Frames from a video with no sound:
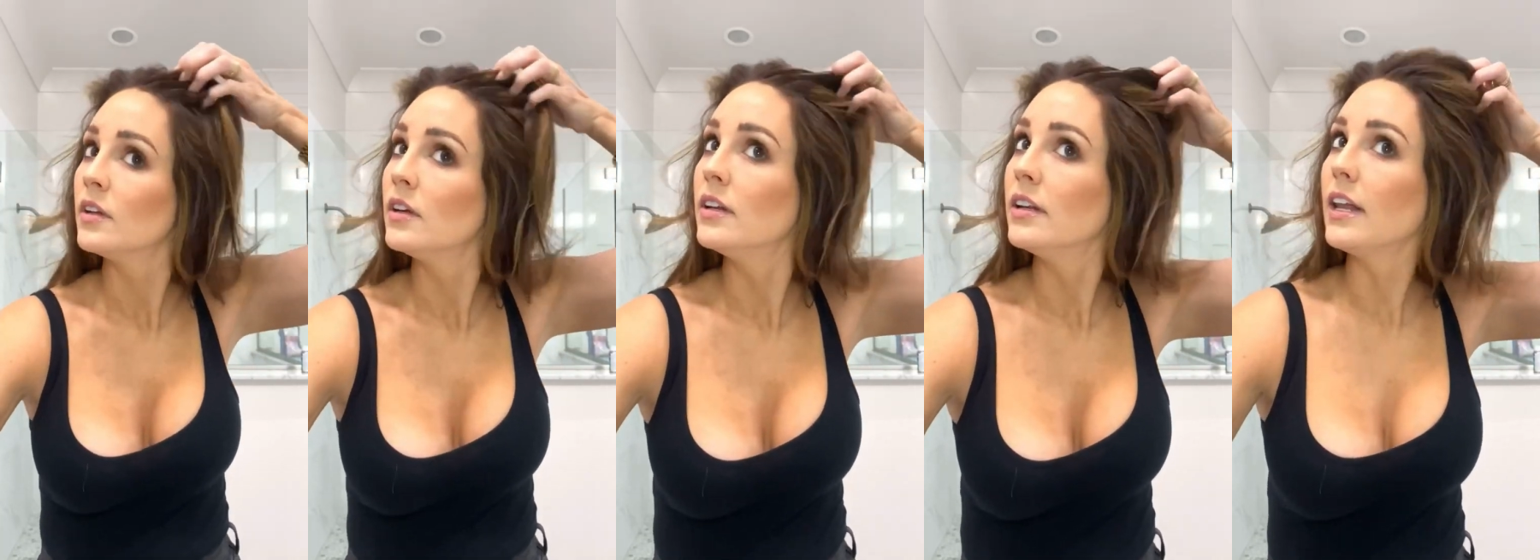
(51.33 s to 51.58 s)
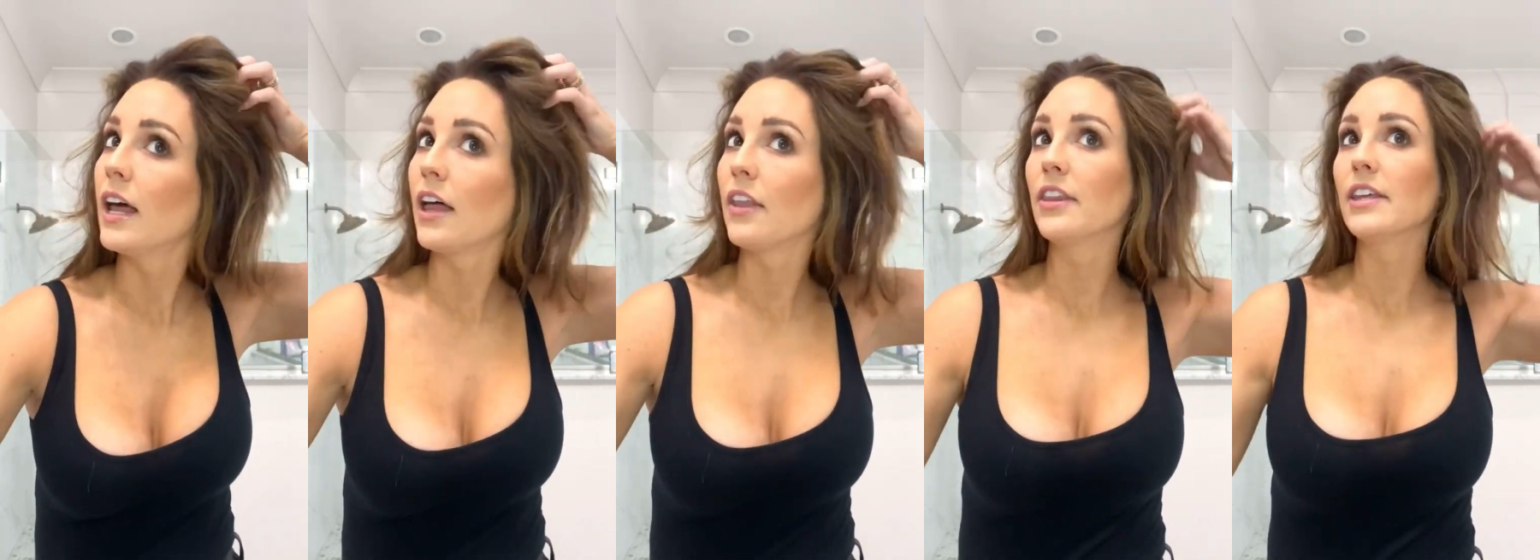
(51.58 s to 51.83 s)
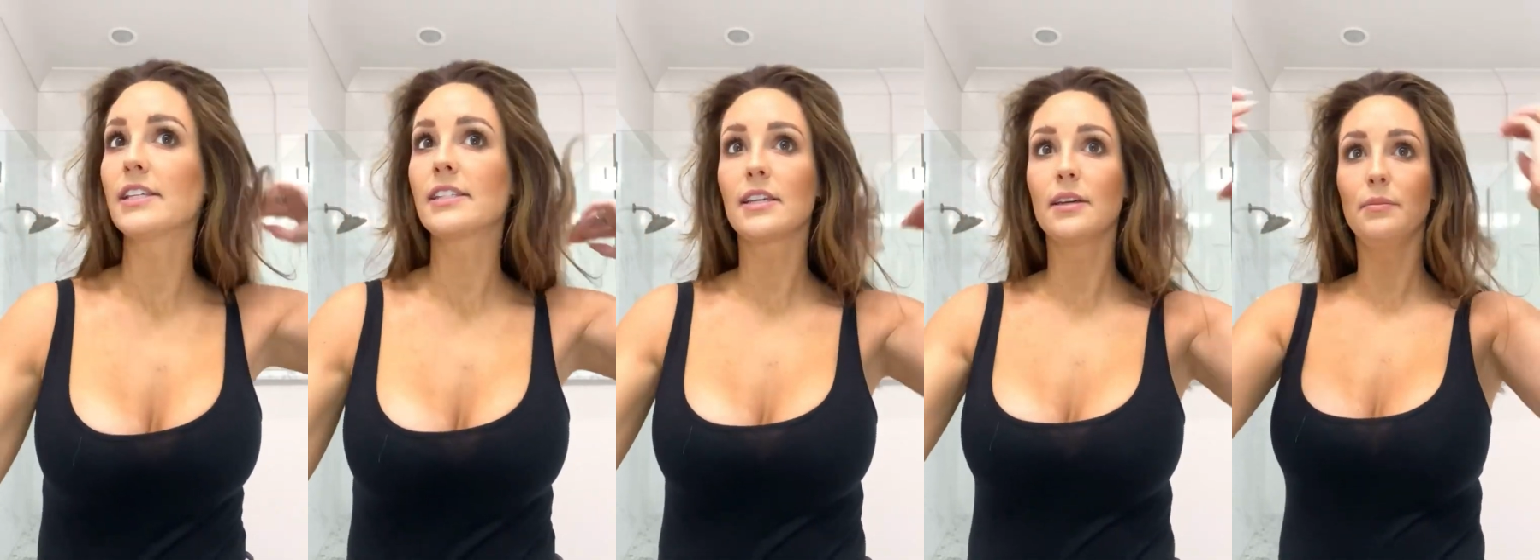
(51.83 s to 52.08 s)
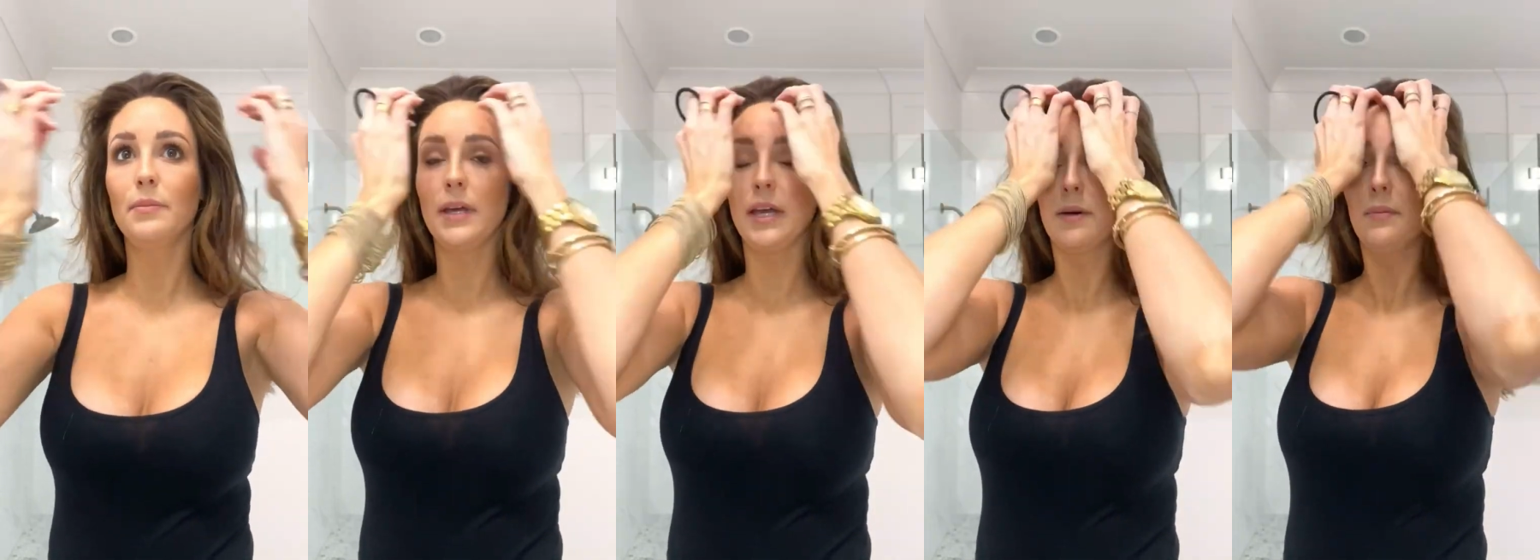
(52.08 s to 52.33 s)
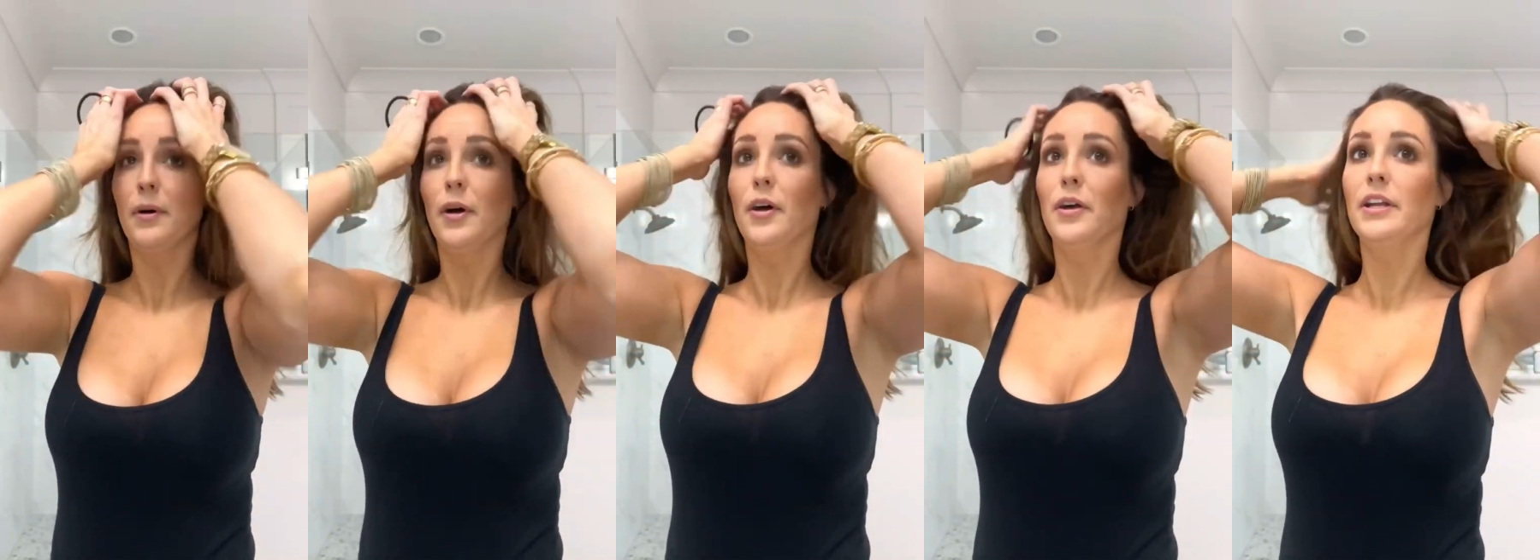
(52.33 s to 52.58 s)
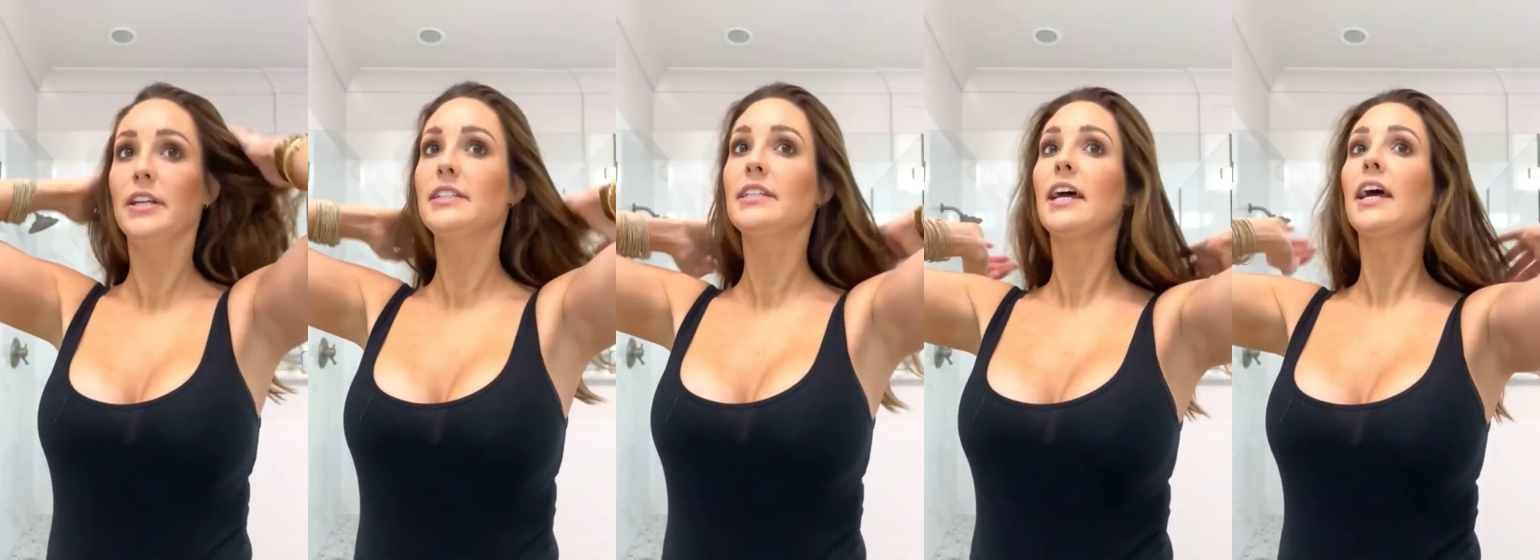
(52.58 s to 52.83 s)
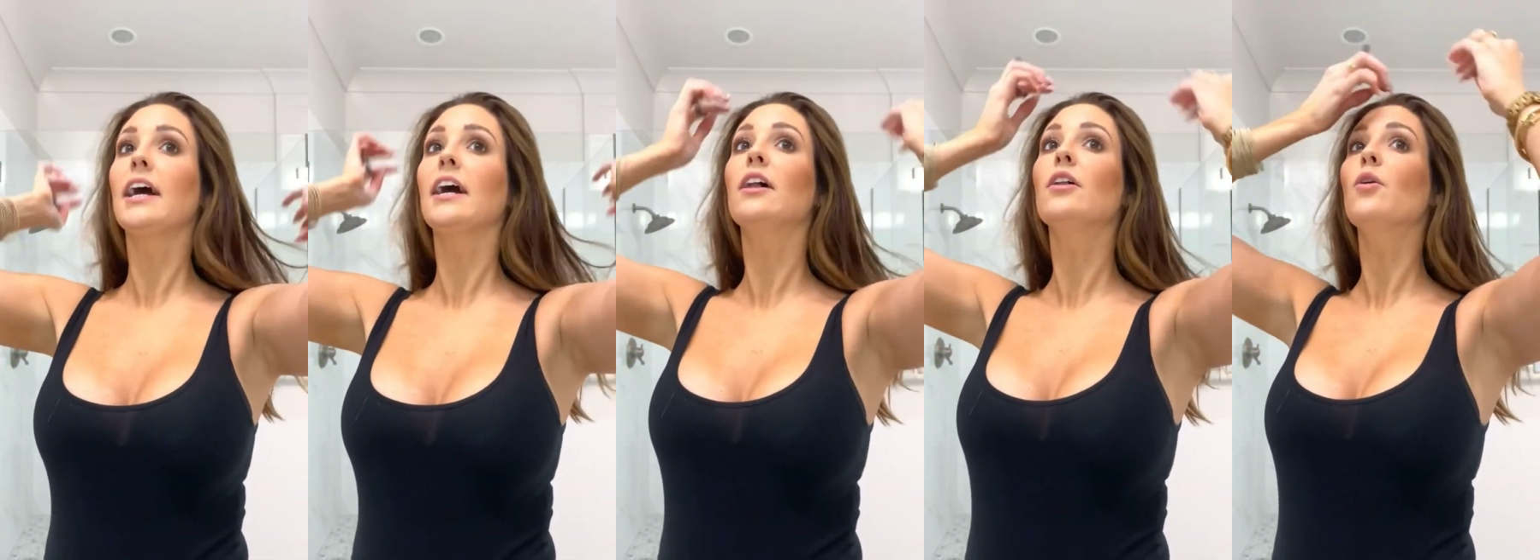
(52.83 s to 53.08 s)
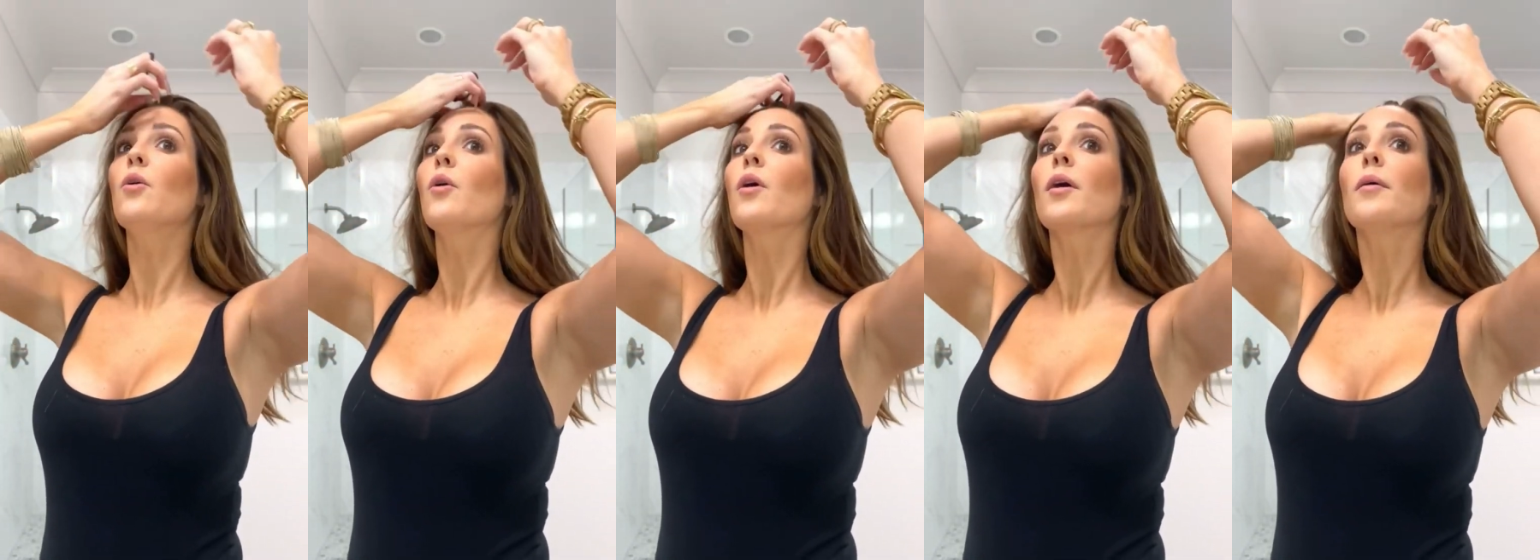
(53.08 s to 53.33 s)
Now this can be a ponytail
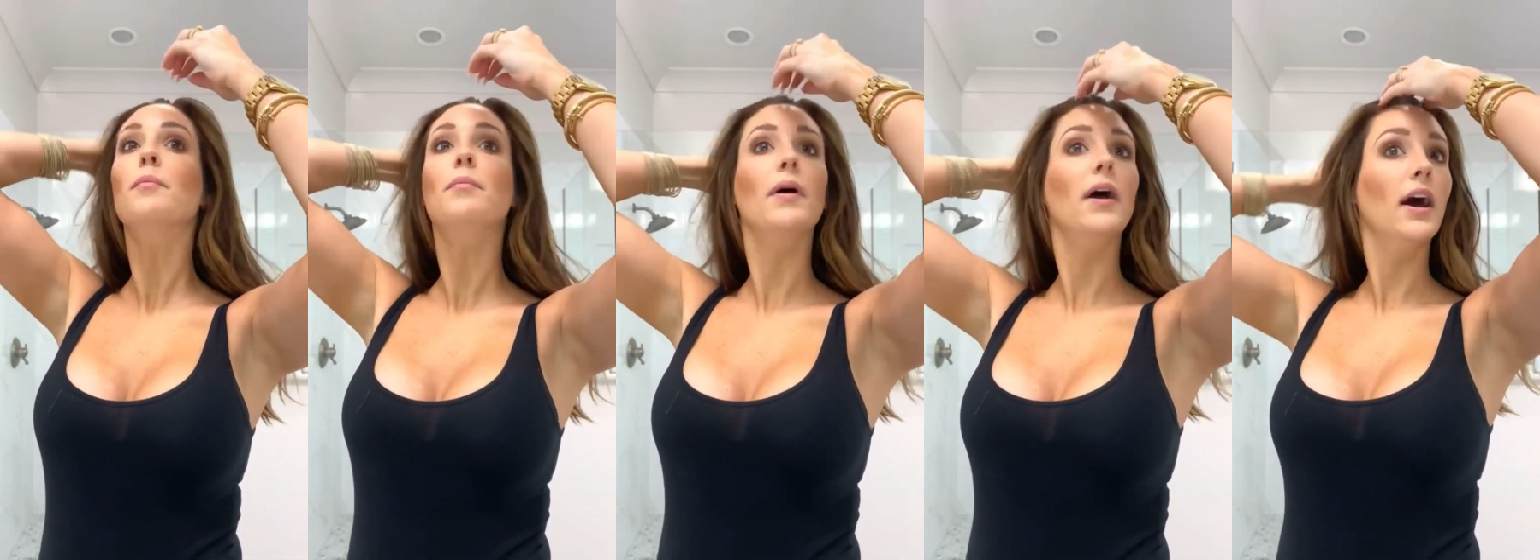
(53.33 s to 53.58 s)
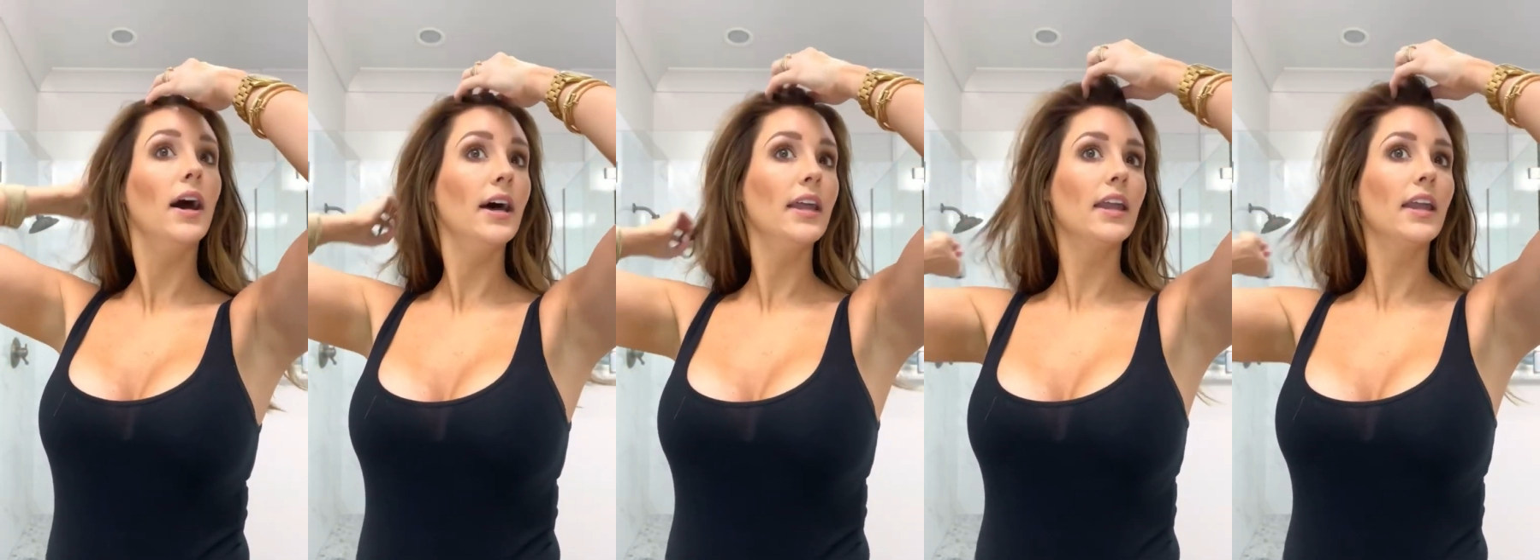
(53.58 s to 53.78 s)
or a bun.